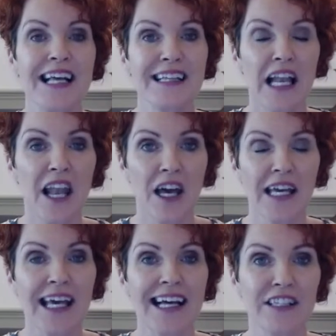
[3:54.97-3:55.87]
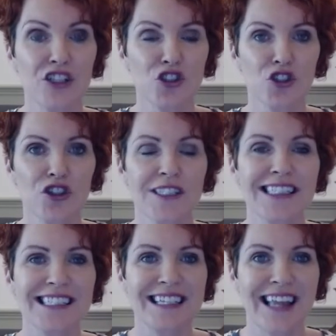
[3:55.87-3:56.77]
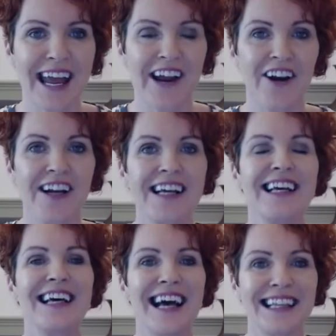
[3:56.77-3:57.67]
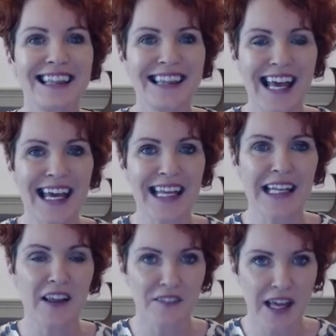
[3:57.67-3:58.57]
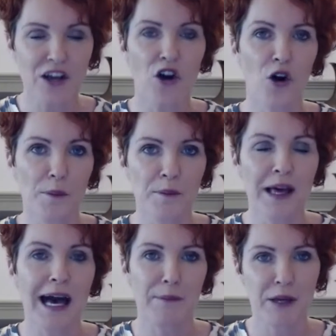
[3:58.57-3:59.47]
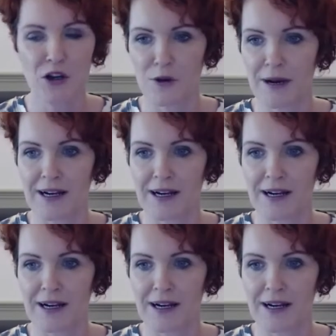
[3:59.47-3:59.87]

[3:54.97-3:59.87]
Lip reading: The like and the trust is there, and then they come and become our